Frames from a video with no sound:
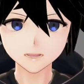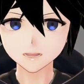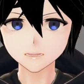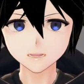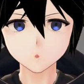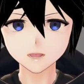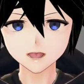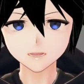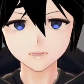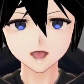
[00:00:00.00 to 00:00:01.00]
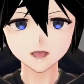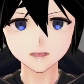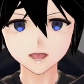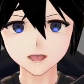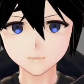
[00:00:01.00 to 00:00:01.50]
when you have a
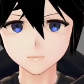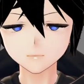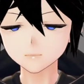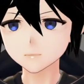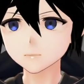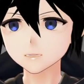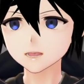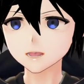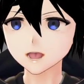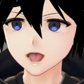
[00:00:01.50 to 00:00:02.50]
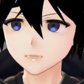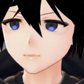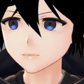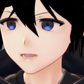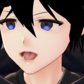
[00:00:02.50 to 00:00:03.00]
mic. Because if I were to
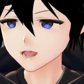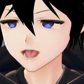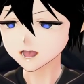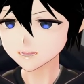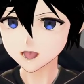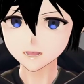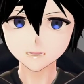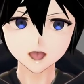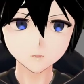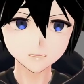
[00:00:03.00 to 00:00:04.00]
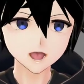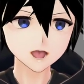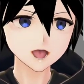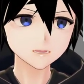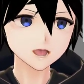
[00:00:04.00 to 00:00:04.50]
cover up my camera at the moment, my
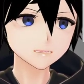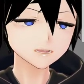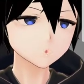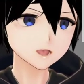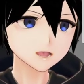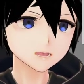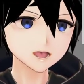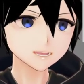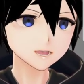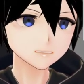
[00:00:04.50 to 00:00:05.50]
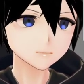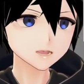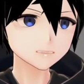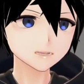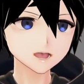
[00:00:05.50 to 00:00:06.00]
mouth would still move because it's
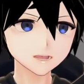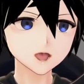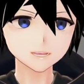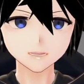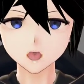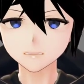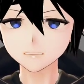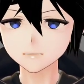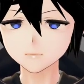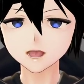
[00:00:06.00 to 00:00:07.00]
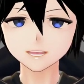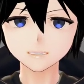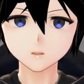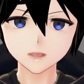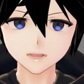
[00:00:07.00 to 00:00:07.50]
listening to my voice for how
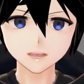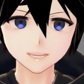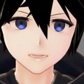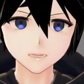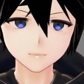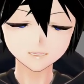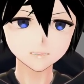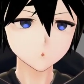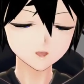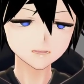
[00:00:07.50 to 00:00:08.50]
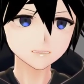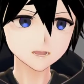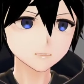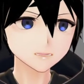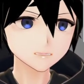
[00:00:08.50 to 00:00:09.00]
to move the mouth as well as
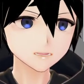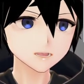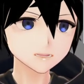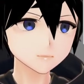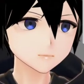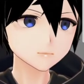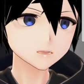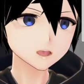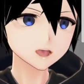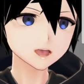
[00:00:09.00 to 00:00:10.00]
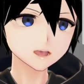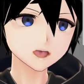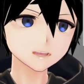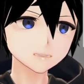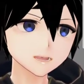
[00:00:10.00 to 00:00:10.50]
looking at it.
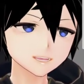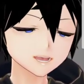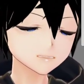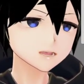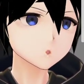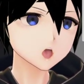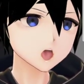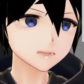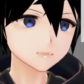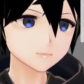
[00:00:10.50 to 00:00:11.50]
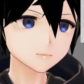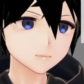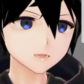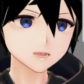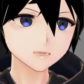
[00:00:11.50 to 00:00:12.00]
This creates a more
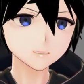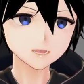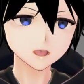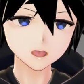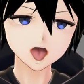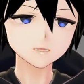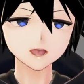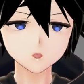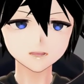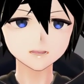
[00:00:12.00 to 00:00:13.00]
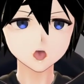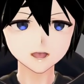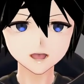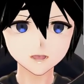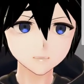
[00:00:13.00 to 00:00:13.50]
accurate
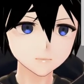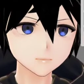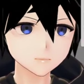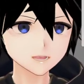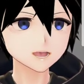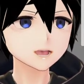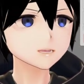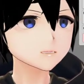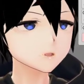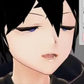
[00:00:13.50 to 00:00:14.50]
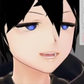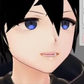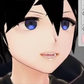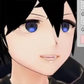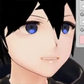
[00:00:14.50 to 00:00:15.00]
talking
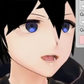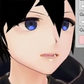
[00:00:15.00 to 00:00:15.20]
animation.